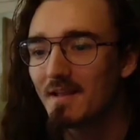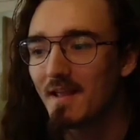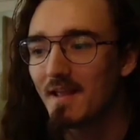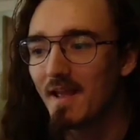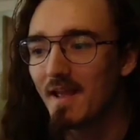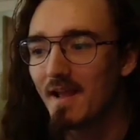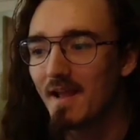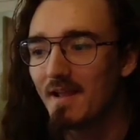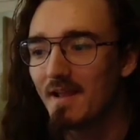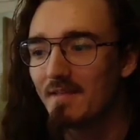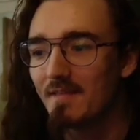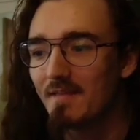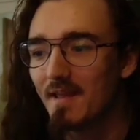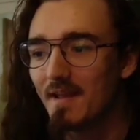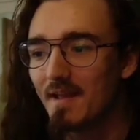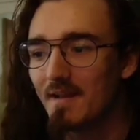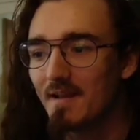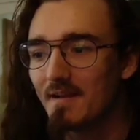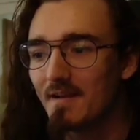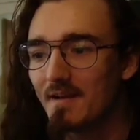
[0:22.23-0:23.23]
And
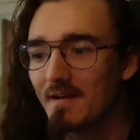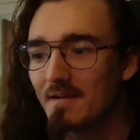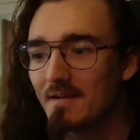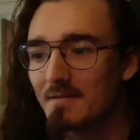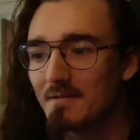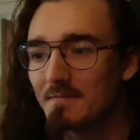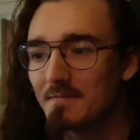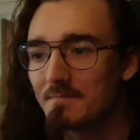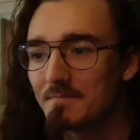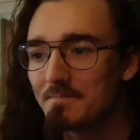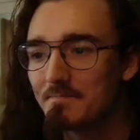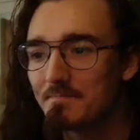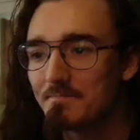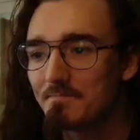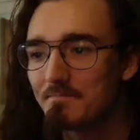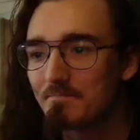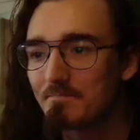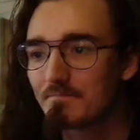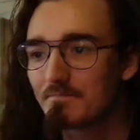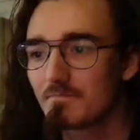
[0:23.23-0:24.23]
then
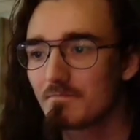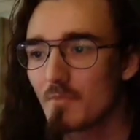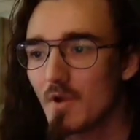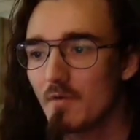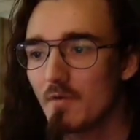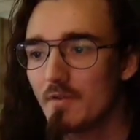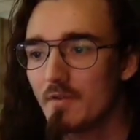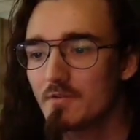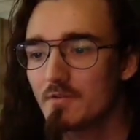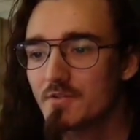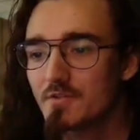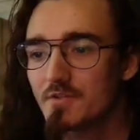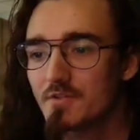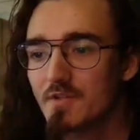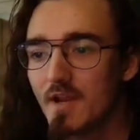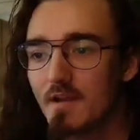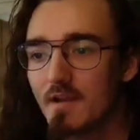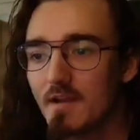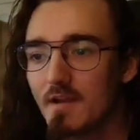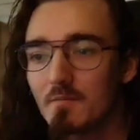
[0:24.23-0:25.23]
well, he was just
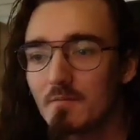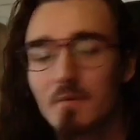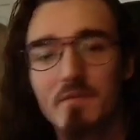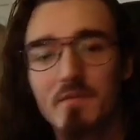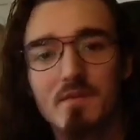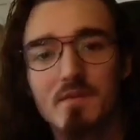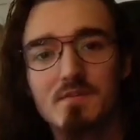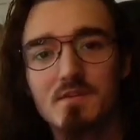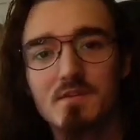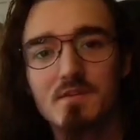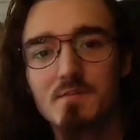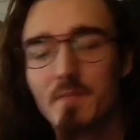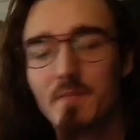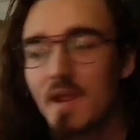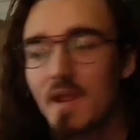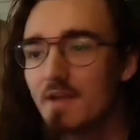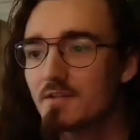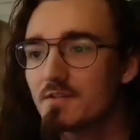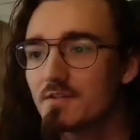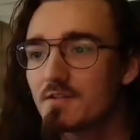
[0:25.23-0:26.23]
added with this
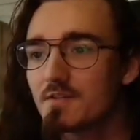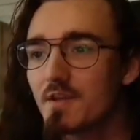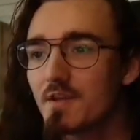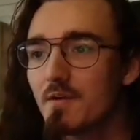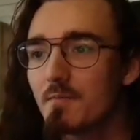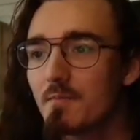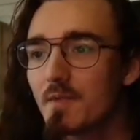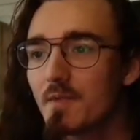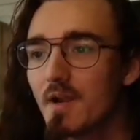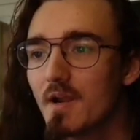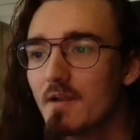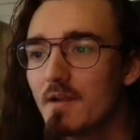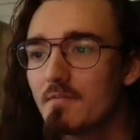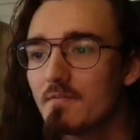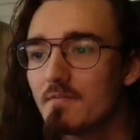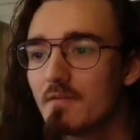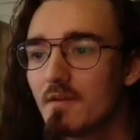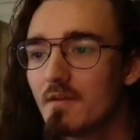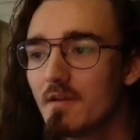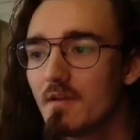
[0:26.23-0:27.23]
expansion, so I'm kind of
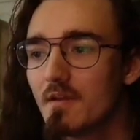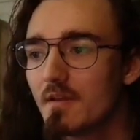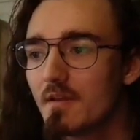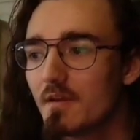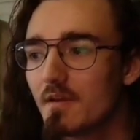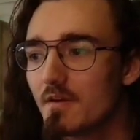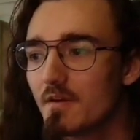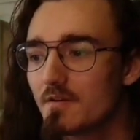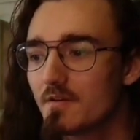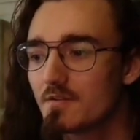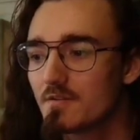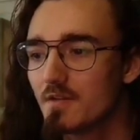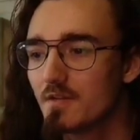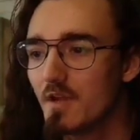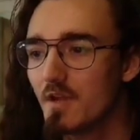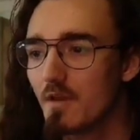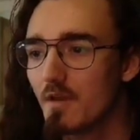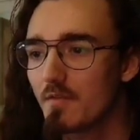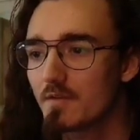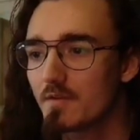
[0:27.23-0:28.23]
curious to see
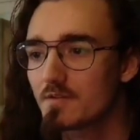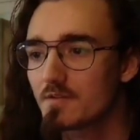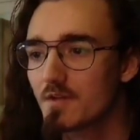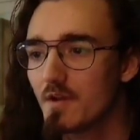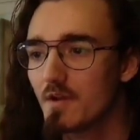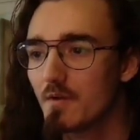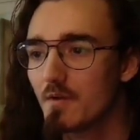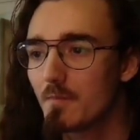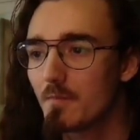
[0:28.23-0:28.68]
how things go.